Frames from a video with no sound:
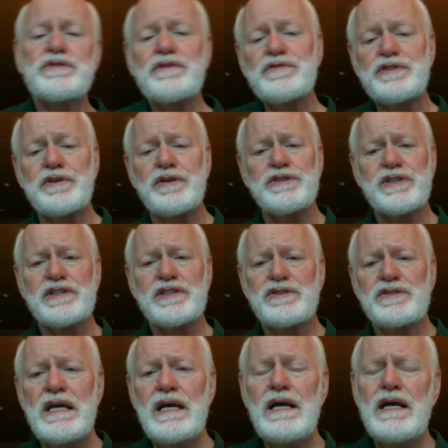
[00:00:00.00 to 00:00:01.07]
of surgeons
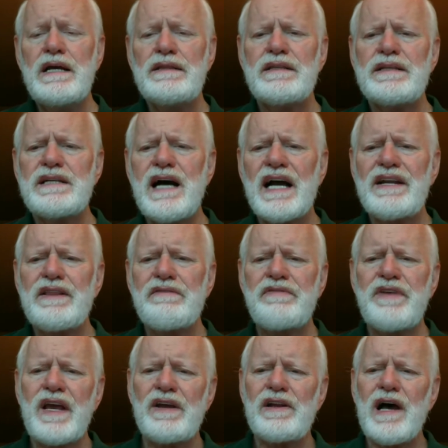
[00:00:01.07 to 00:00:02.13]
than died in the
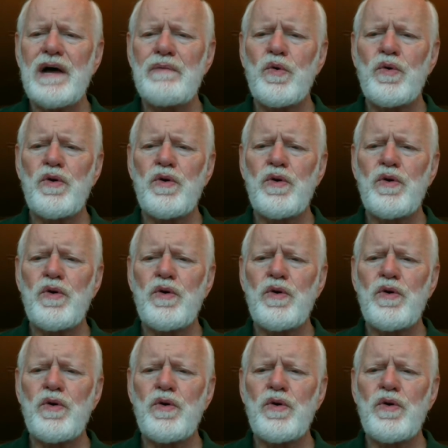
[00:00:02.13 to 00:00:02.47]
Vietnam War.